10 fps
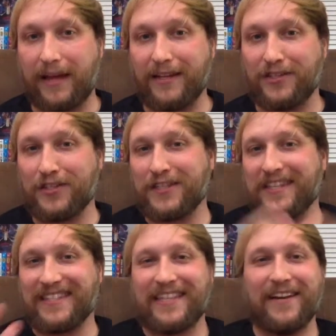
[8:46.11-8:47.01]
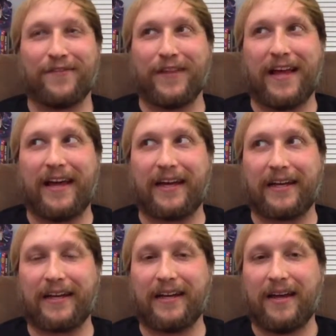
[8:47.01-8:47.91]
And it's just this thing of
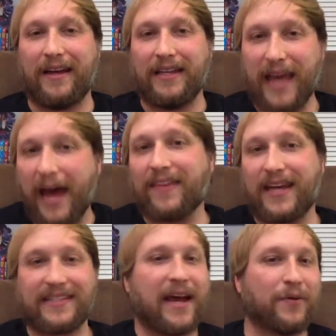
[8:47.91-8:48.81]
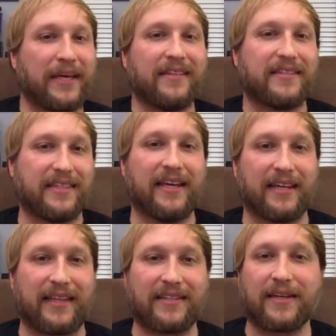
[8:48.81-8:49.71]
like, yeah, that's how kids
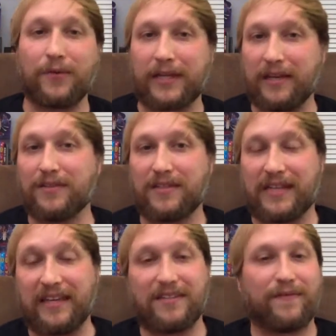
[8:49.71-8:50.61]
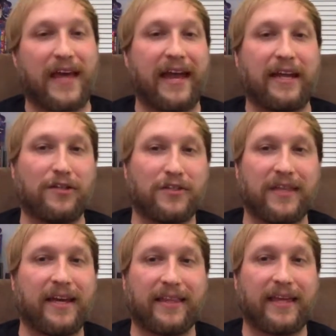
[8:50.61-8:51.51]
think. That's how kids of that age
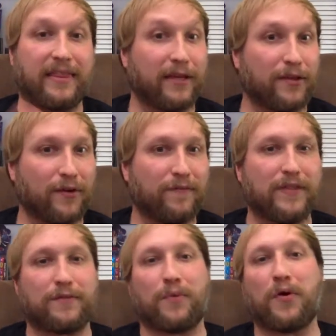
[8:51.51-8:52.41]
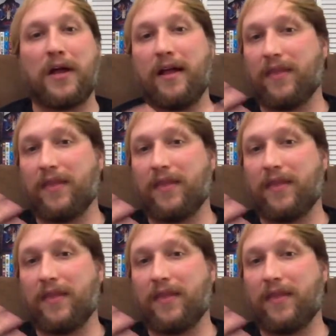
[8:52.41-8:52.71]
think. They think they're invincible.